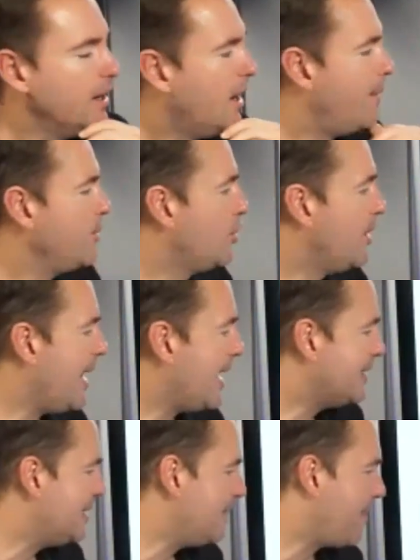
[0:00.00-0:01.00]
You can
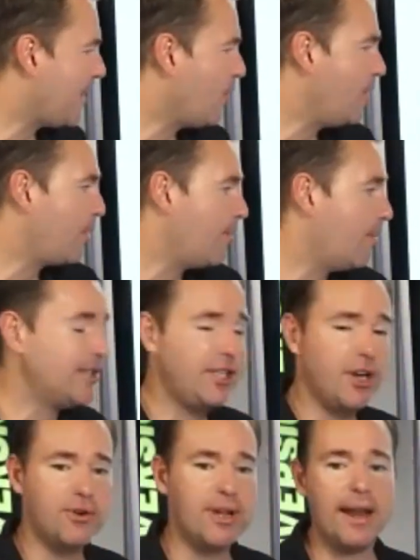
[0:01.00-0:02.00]
access it by going to
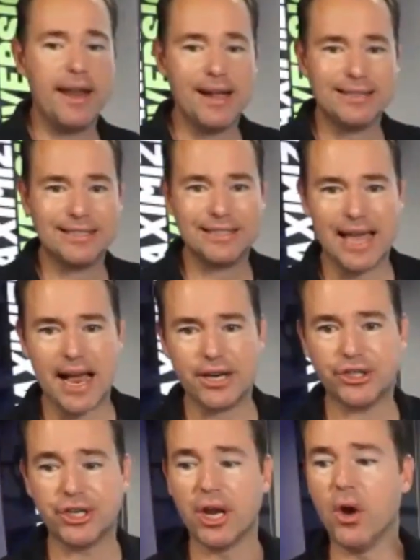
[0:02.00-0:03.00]

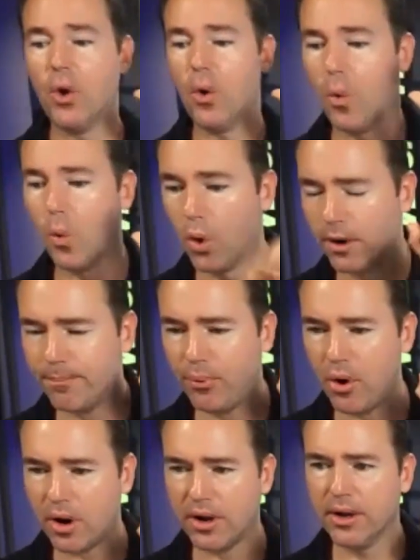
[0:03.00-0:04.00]

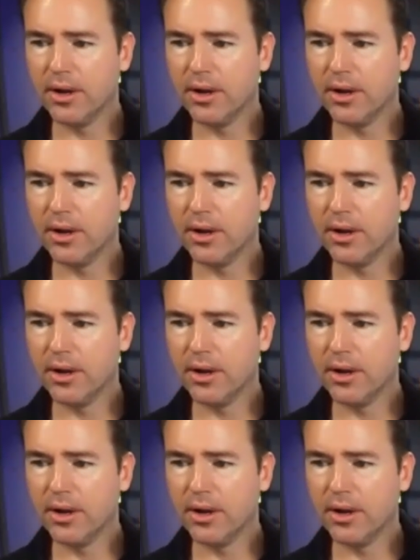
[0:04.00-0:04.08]
plumberseo.net/workbook.